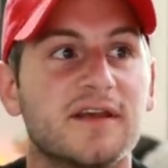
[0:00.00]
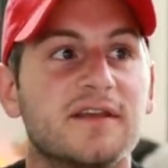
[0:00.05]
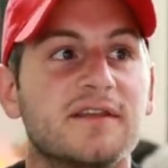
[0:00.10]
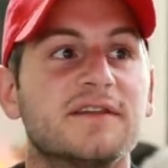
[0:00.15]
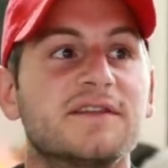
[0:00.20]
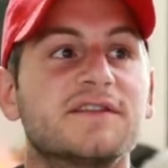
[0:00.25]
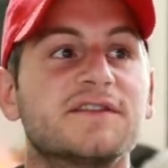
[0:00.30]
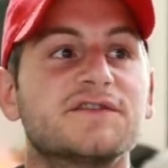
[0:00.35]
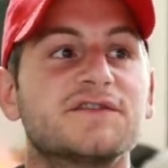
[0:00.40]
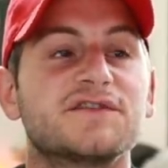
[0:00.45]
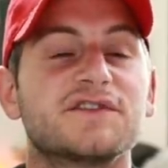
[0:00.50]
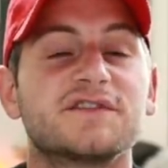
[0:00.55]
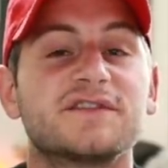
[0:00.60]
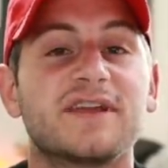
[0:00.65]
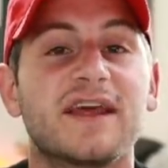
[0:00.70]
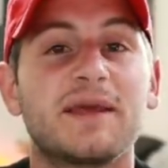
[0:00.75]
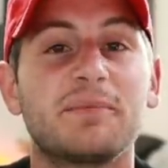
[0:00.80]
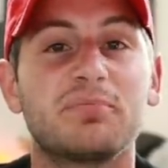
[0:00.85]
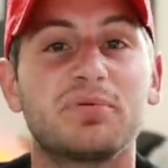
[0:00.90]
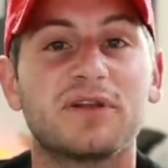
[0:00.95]
This is just
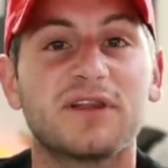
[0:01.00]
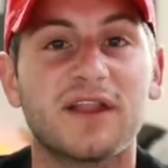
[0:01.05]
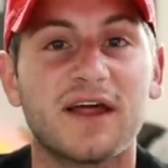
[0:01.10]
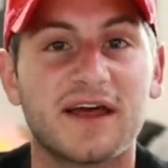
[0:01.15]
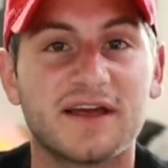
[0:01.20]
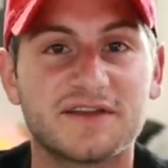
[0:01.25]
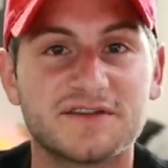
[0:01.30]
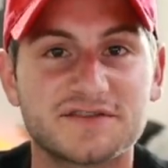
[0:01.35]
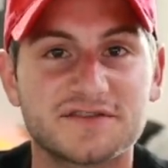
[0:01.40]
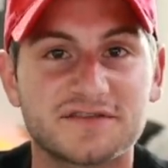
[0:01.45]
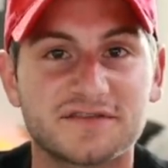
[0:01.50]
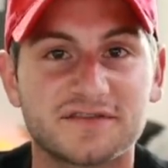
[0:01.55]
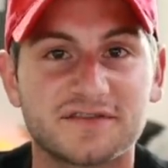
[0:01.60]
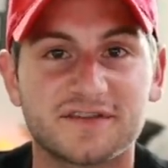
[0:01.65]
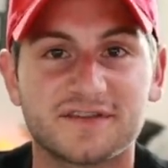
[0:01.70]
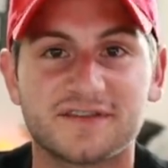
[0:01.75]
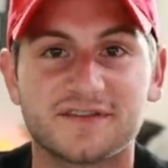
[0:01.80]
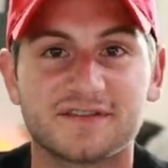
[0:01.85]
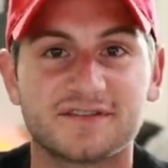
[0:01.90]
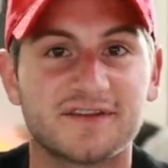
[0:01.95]
a pledge,
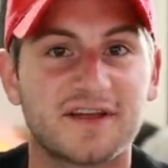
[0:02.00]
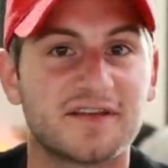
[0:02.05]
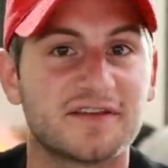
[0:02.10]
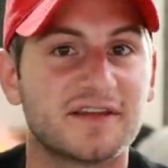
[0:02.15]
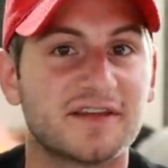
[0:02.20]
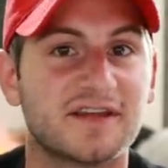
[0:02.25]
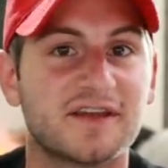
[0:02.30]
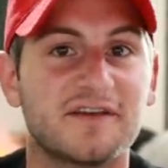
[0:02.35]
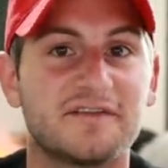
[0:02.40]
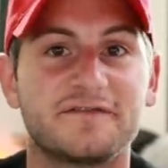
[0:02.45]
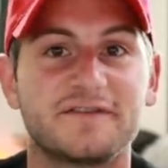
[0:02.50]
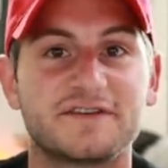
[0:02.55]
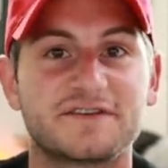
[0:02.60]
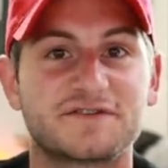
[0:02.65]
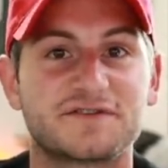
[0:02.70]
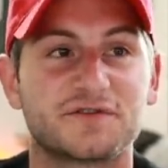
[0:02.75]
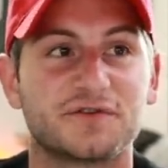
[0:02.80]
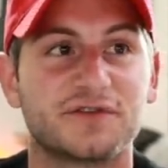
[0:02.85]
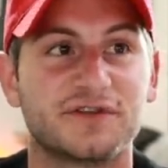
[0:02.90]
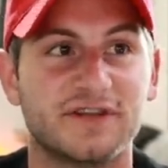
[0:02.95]
this is nothing
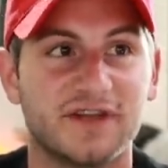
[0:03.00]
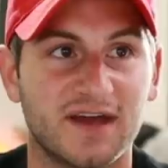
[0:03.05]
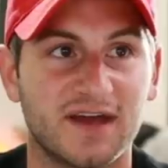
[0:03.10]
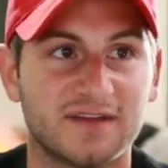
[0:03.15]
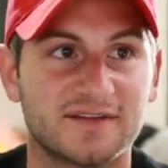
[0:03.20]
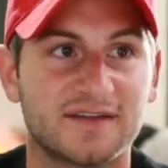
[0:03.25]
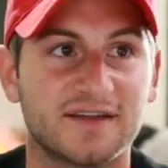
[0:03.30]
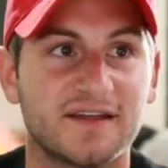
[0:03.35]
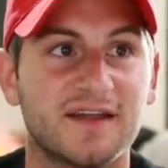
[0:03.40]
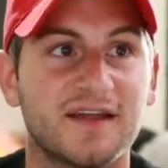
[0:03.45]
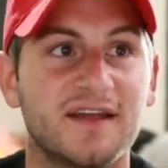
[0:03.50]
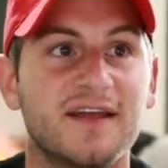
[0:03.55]
official yet.